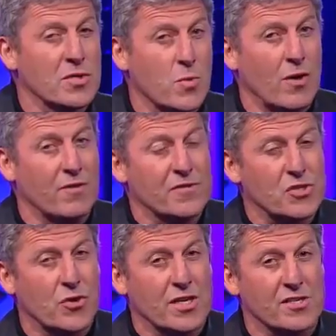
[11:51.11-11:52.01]
as well for
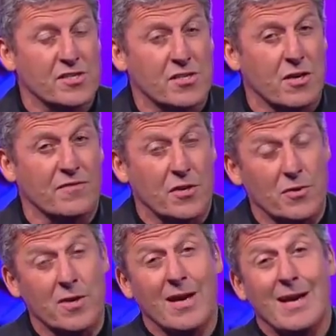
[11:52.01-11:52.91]
joining us this
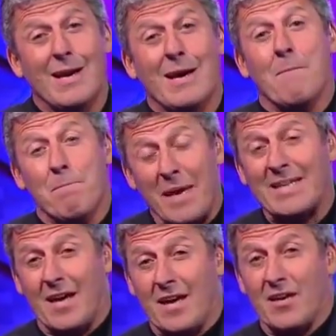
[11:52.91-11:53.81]
afternoon.
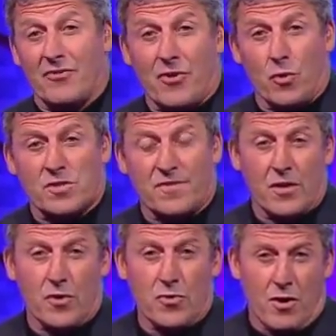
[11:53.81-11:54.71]
Big day, of course,
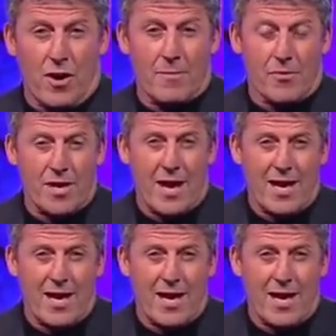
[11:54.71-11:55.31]
for Unai Emery